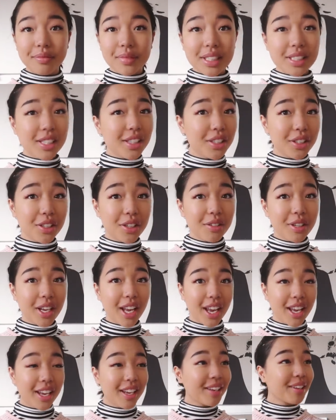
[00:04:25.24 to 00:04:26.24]
Does it look
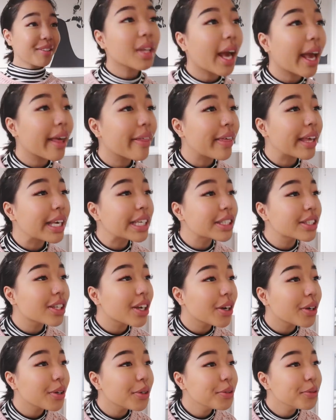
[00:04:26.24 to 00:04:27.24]
okay? I think
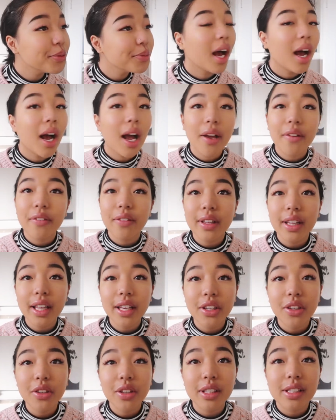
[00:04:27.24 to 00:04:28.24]
so. I feel
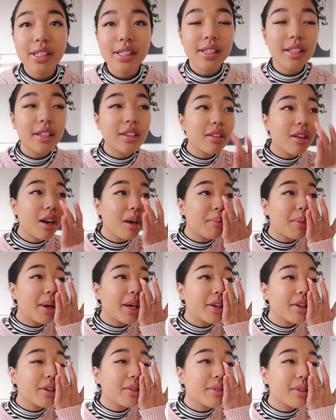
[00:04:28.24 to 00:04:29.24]
like you could see it a lot
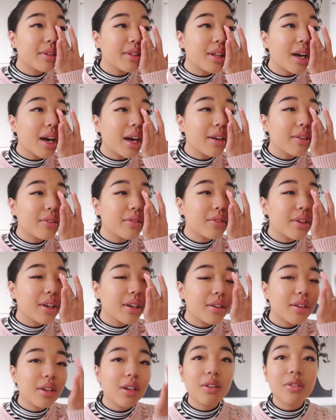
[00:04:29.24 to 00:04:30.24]
better in real life. I
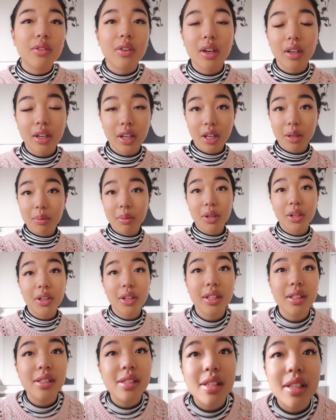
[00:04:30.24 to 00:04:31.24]
don't know if on camera you
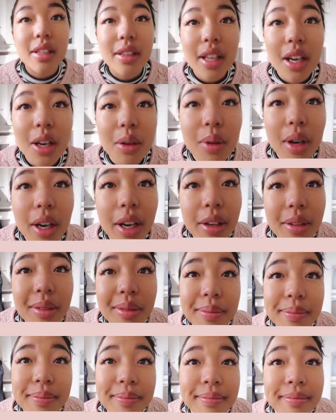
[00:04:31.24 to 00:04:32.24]
can see it that well,
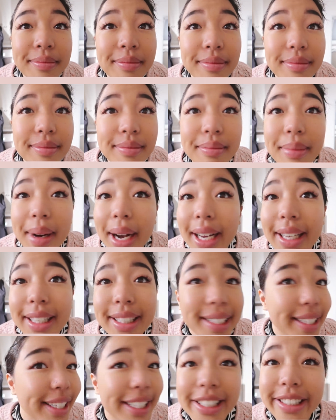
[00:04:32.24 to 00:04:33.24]
but
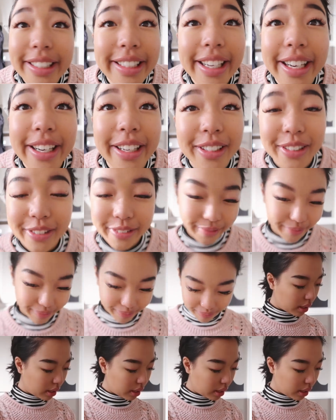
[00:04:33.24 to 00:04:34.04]
here you go.